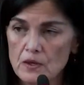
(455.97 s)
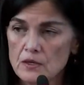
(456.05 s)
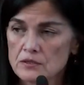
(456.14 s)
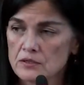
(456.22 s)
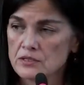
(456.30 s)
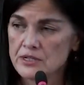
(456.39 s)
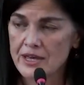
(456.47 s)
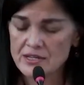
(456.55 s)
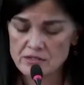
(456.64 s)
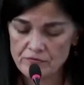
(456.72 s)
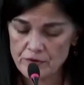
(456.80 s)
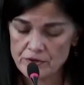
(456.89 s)
So today is
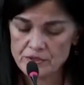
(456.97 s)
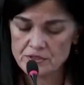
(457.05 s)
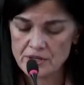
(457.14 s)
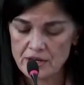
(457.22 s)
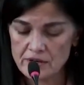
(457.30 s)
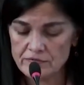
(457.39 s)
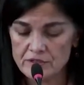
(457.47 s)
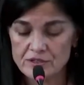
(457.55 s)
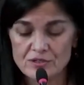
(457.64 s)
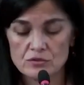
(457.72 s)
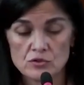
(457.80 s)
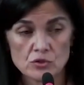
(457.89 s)
the first day of
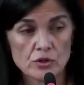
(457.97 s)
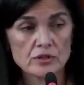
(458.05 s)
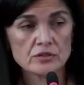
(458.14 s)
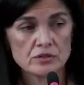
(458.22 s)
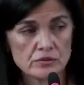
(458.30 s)
this short